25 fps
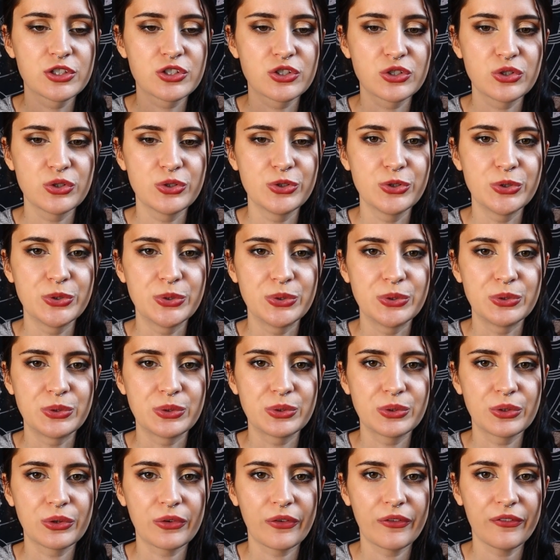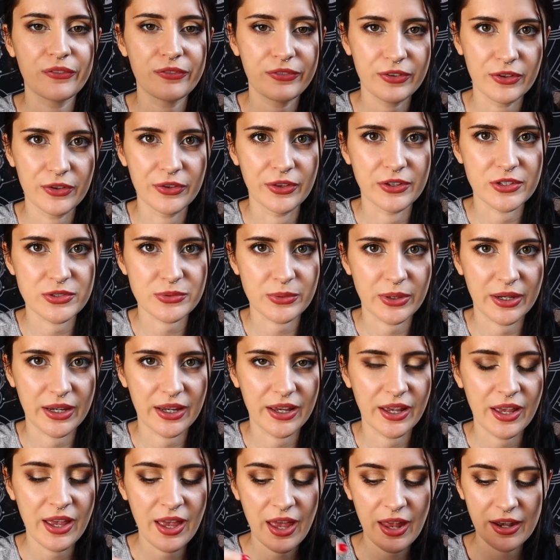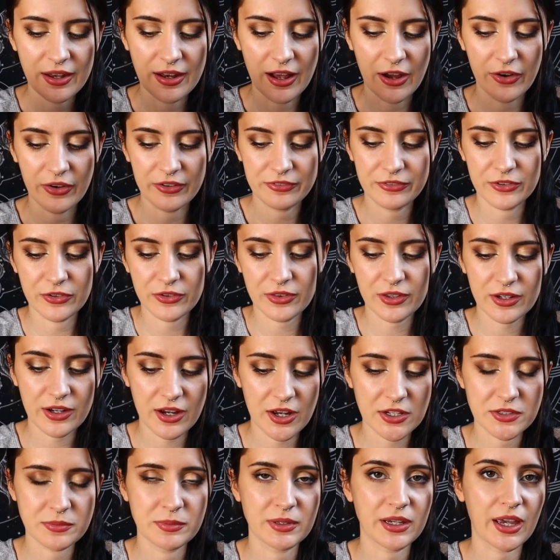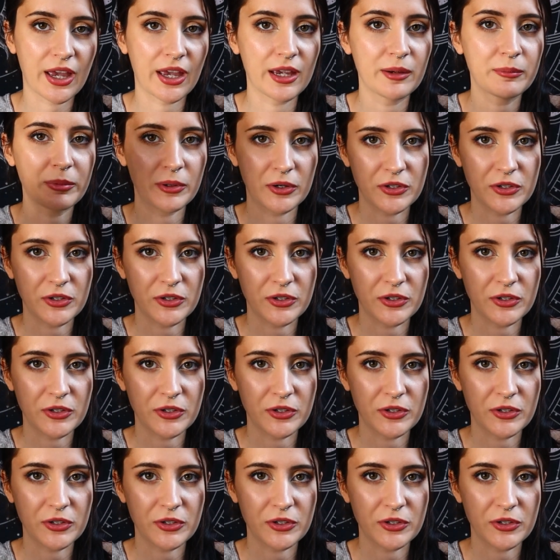to feel this way. Now, if you're the cosmic egg